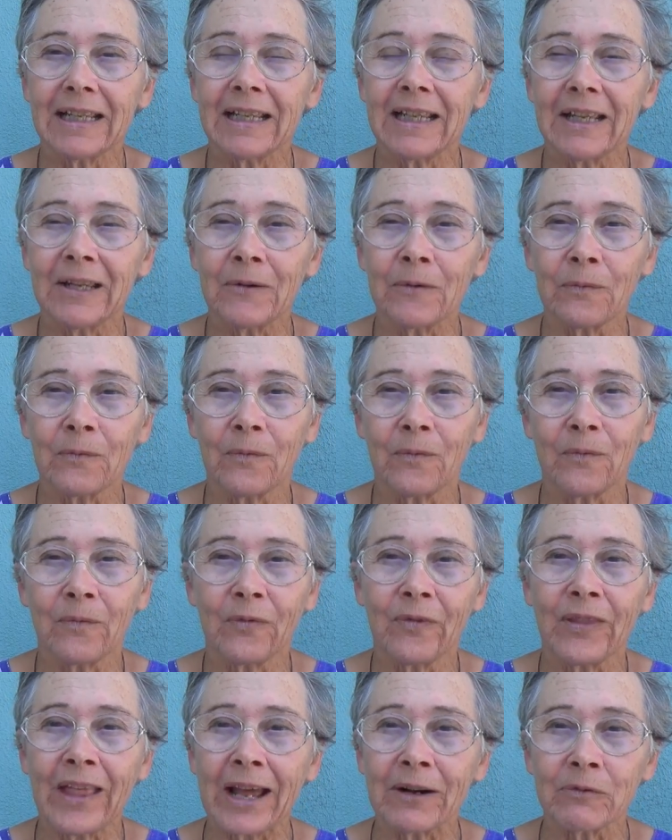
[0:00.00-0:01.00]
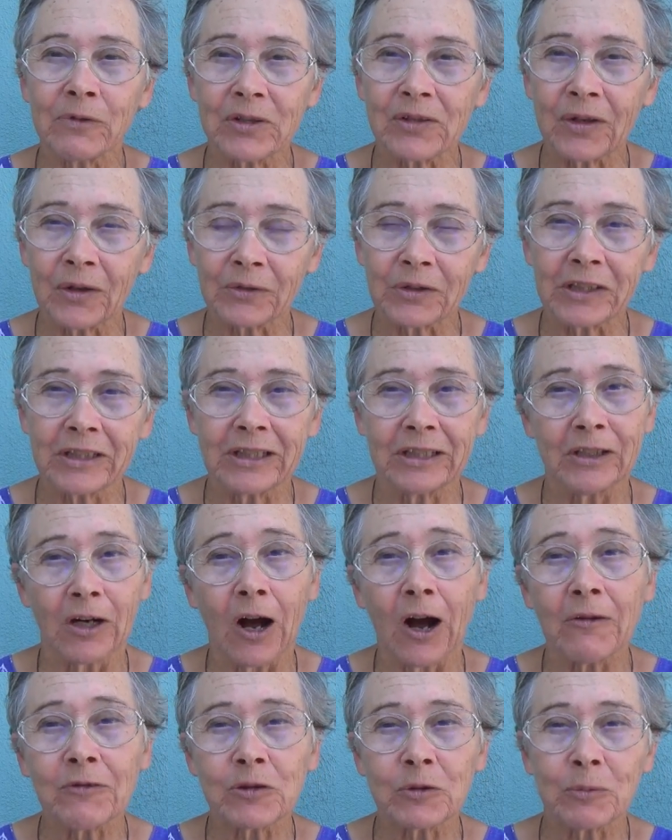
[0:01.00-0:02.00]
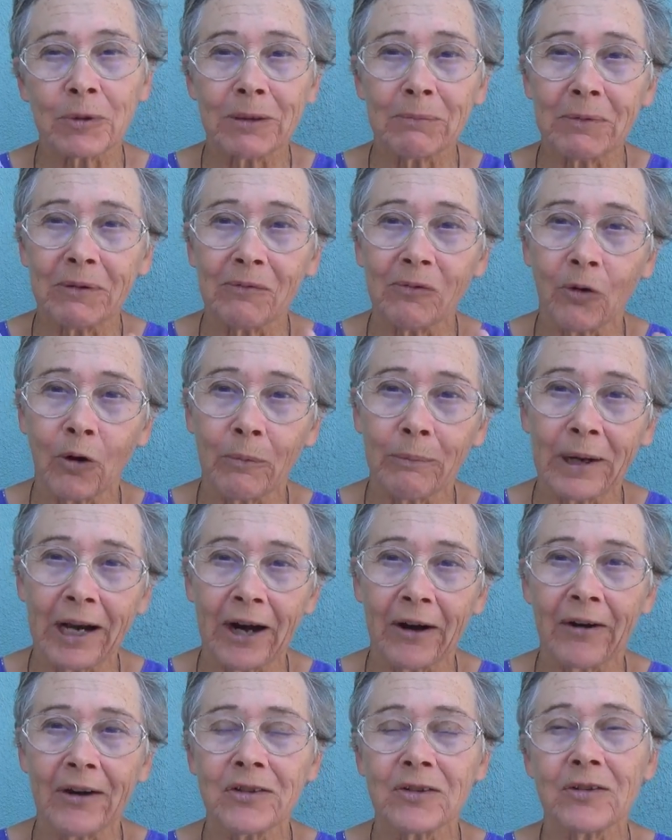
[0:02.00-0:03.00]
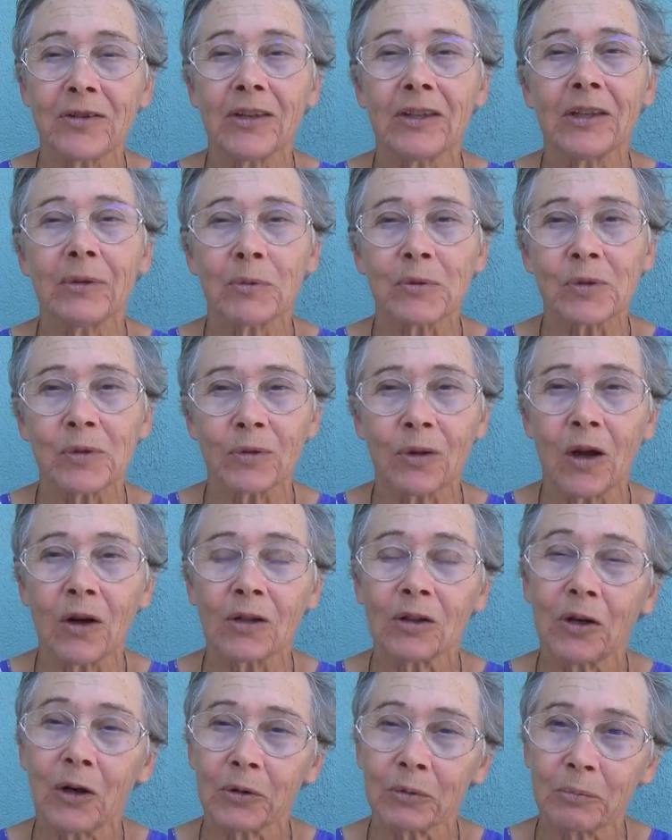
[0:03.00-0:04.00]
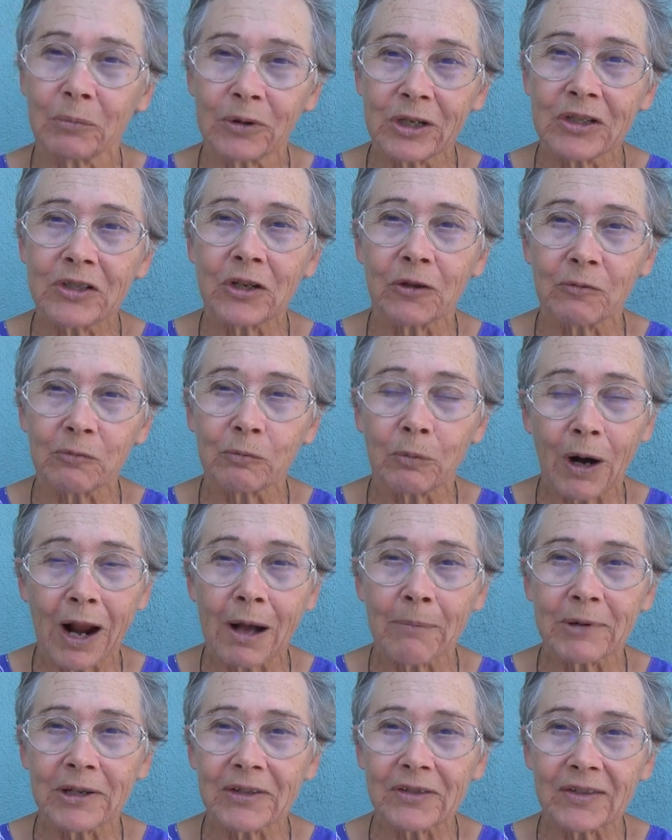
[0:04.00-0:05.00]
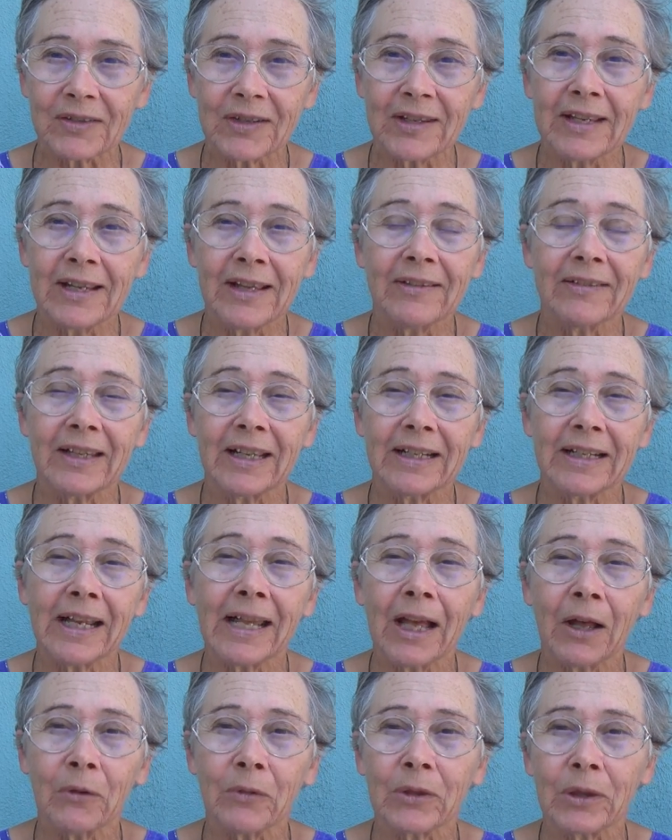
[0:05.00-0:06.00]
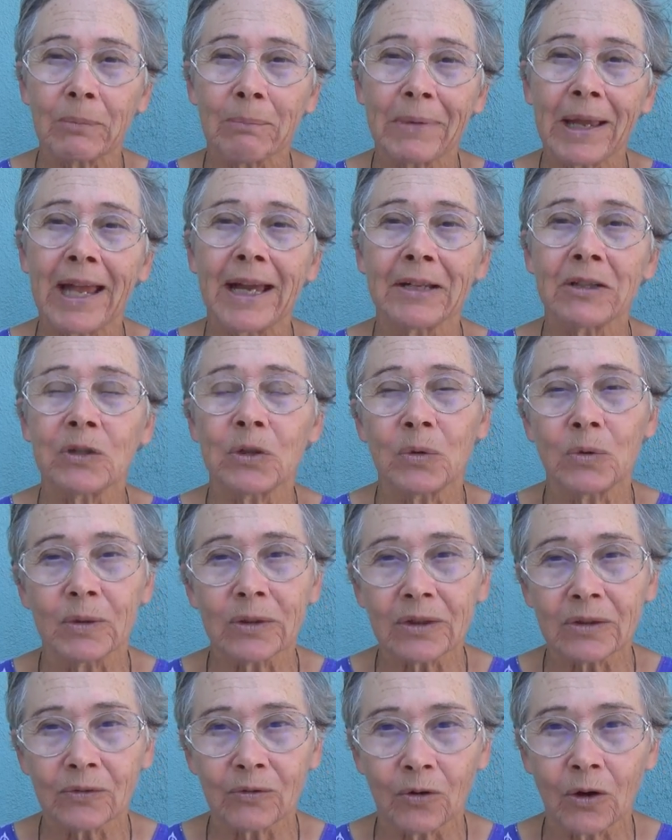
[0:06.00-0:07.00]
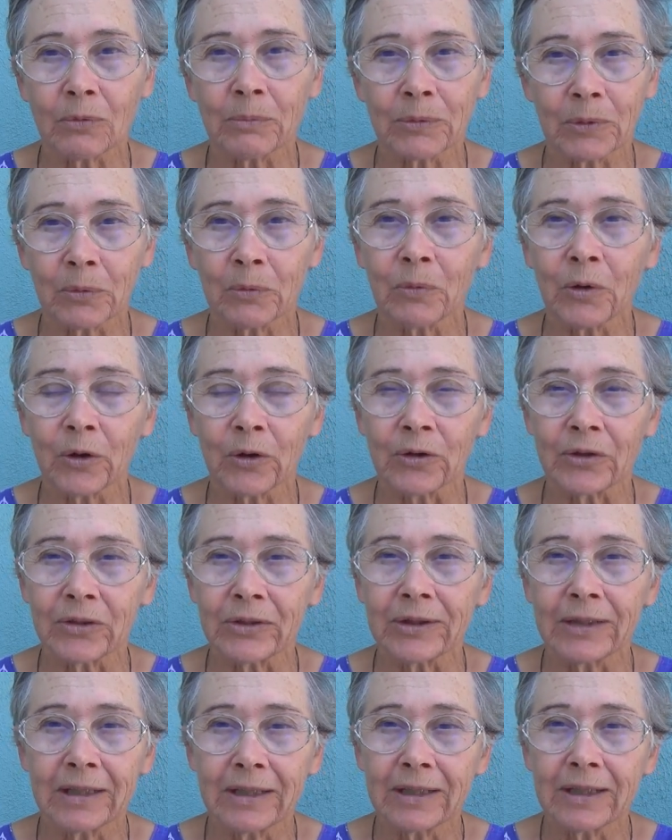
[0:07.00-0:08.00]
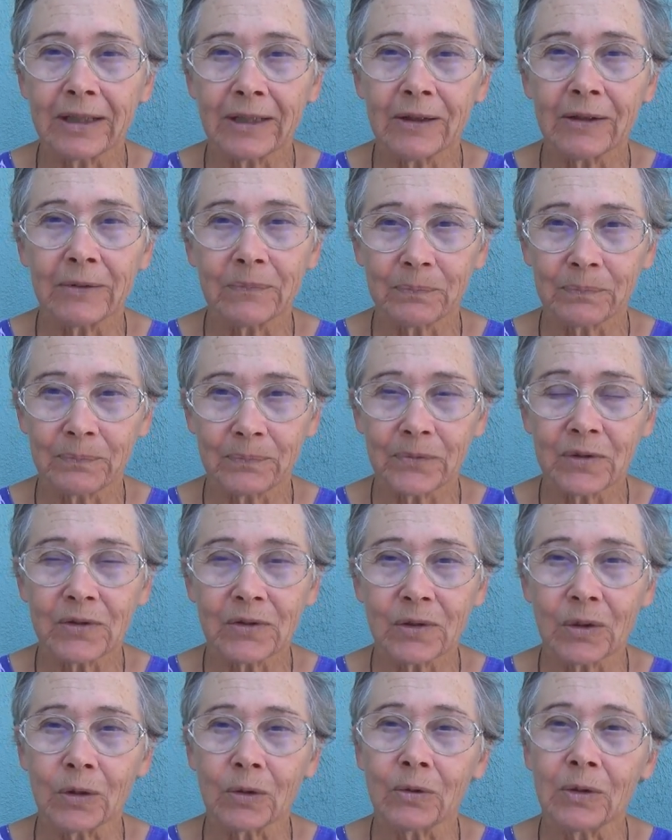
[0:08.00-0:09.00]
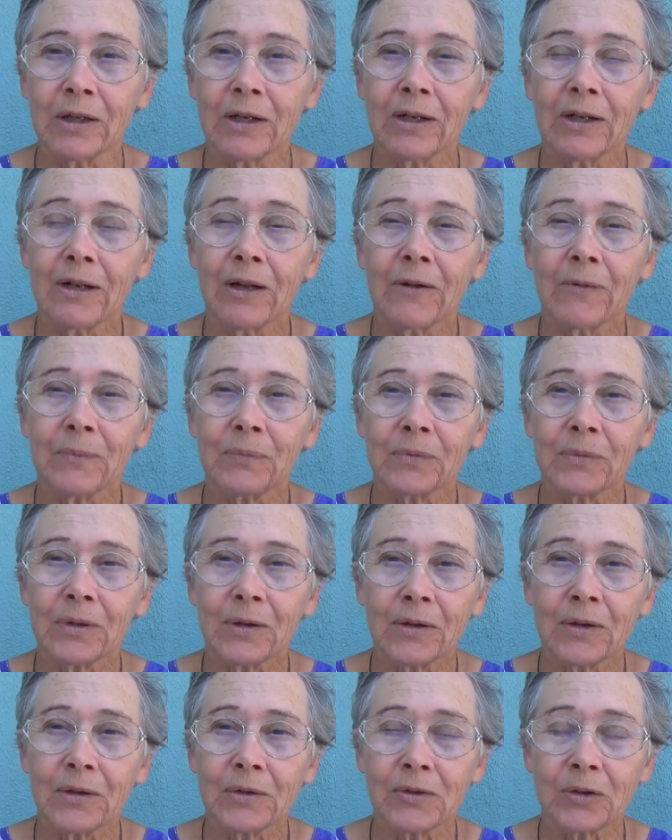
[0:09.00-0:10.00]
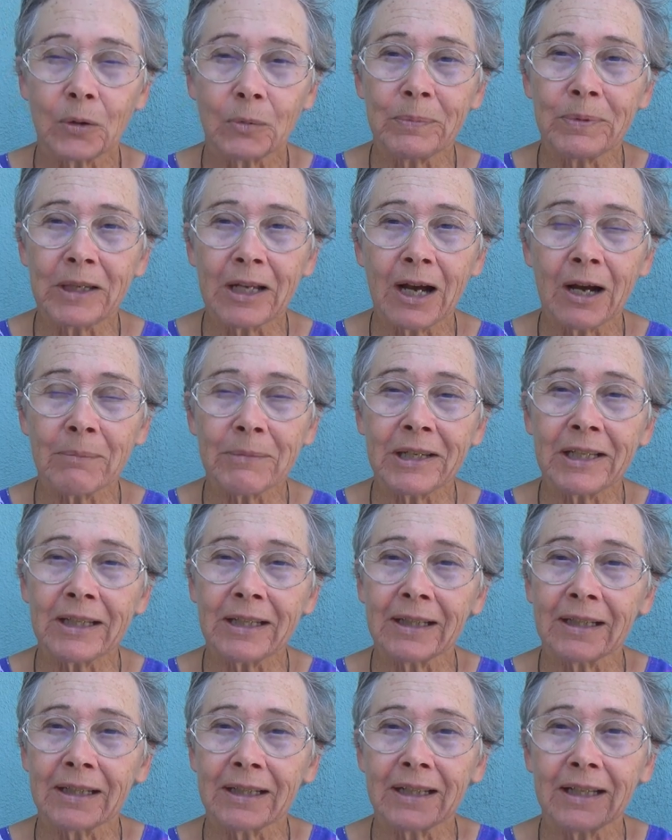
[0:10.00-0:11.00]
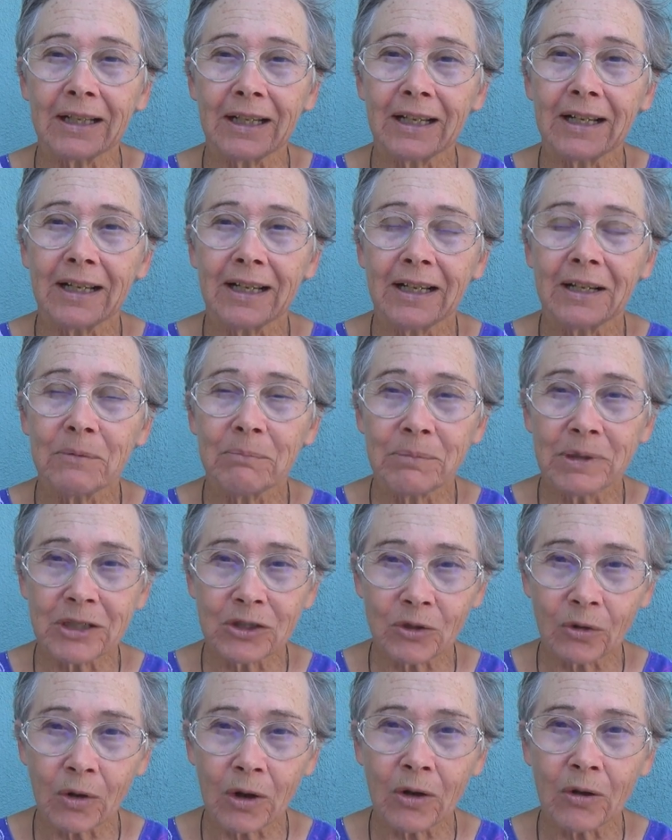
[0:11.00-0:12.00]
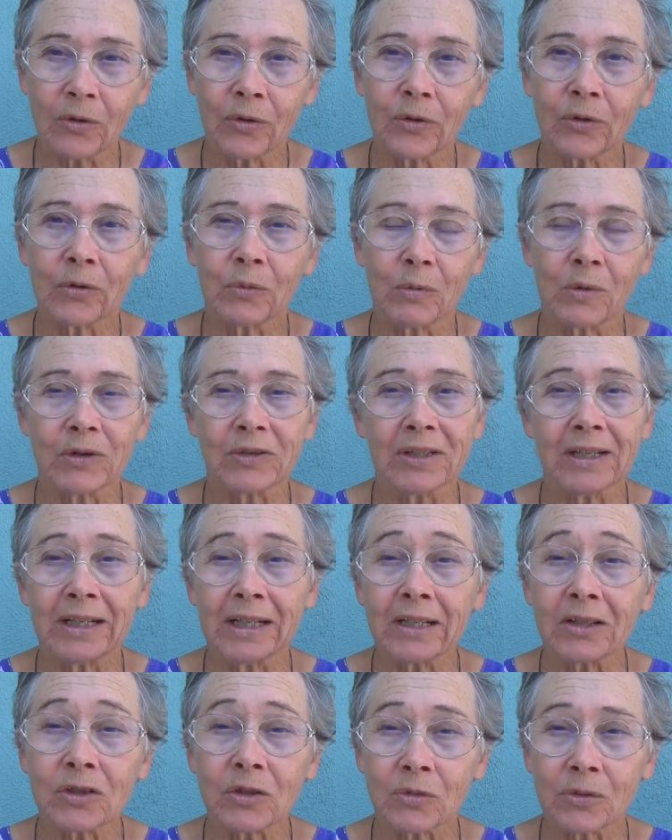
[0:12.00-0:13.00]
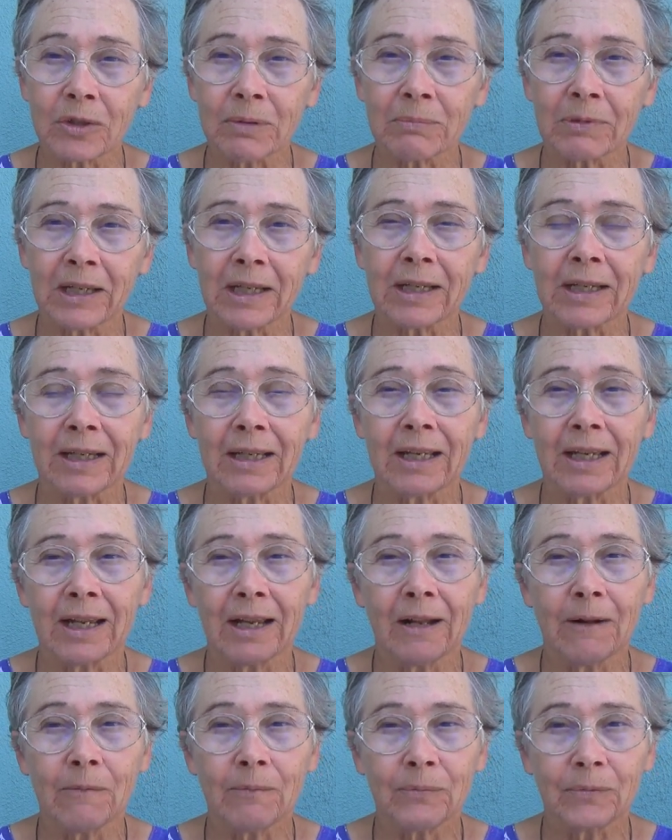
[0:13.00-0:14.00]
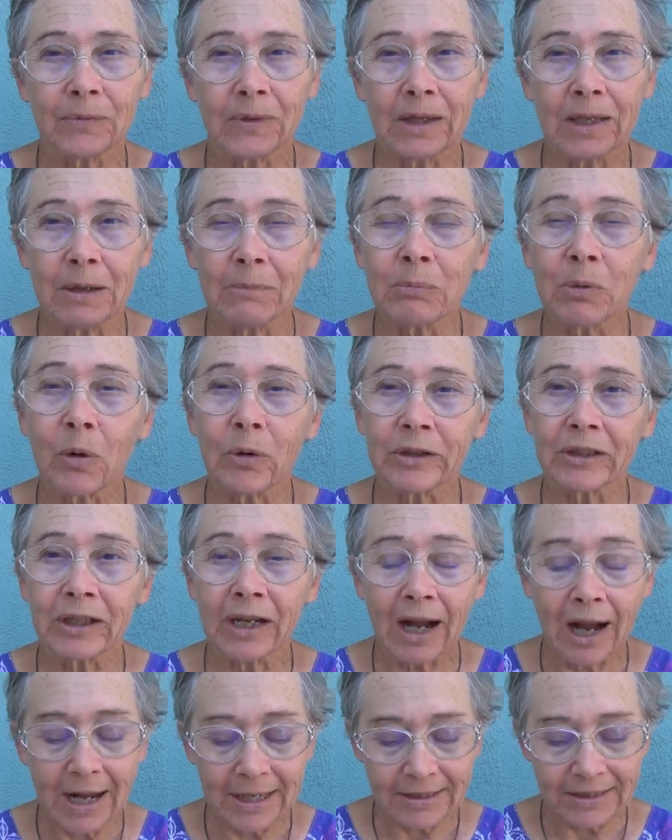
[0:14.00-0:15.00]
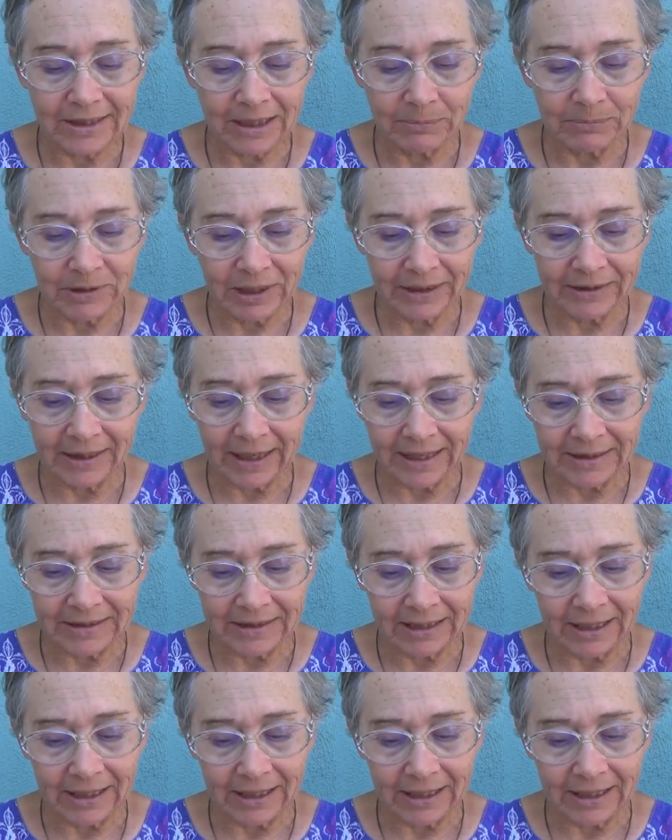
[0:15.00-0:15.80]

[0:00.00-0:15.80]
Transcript: If that resulted in offspring before marriage, then there was a law called breach of promise that held the man to his former word. So, so becoming betrothed was an extremely important concept at that